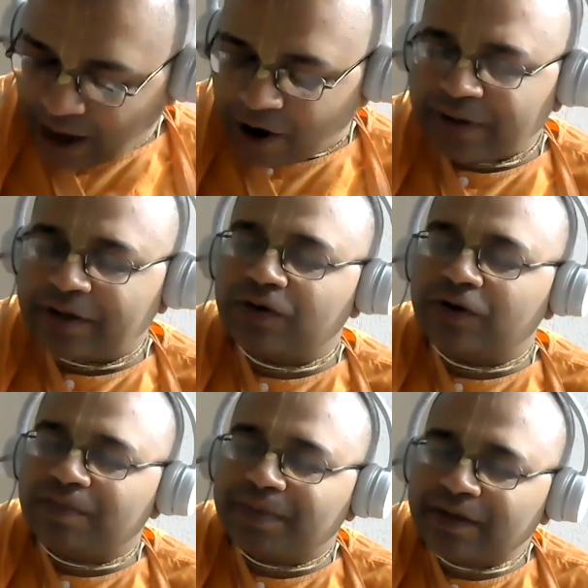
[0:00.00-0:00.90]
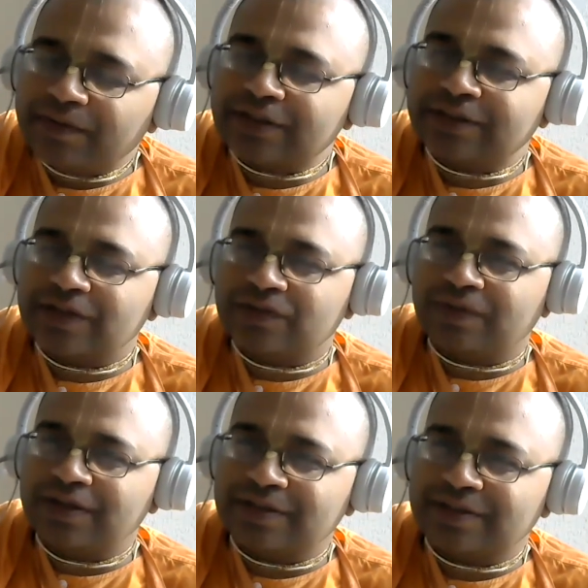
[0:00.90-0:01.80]
how he could not believe Krishna's
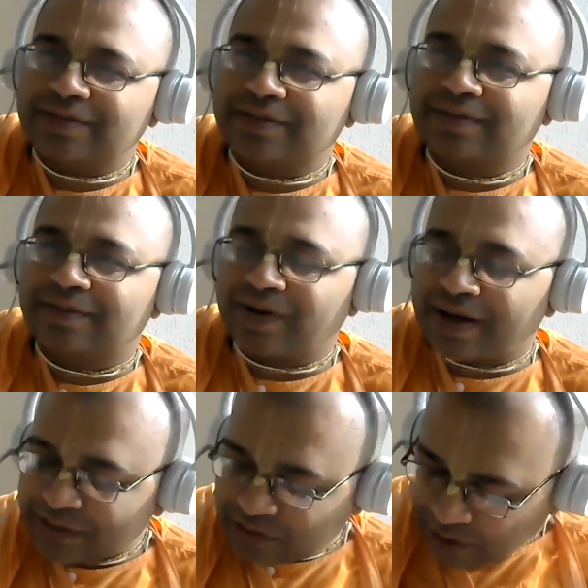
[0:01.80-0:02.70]
words why he is